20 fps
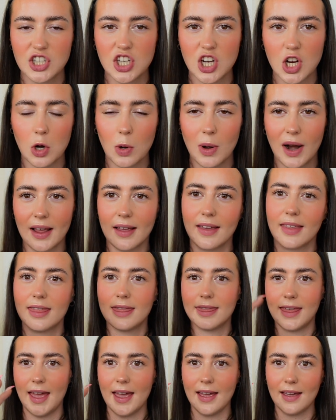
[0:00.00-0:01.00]
too like
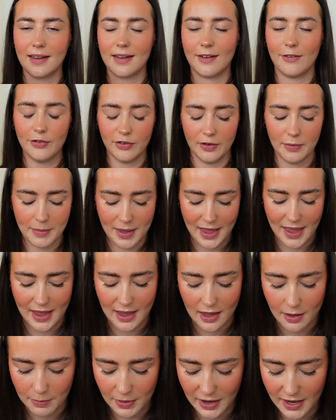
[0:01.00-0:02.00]
thick for
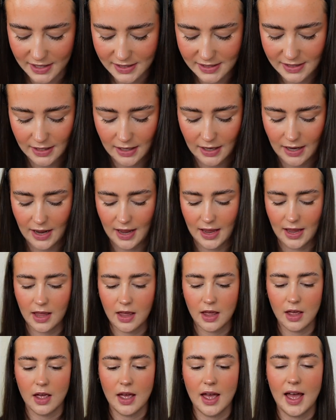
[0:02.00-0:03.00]
me
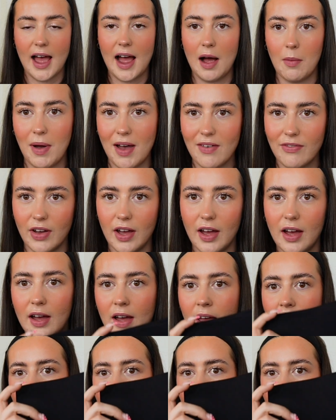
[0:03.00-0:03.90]
personally. However,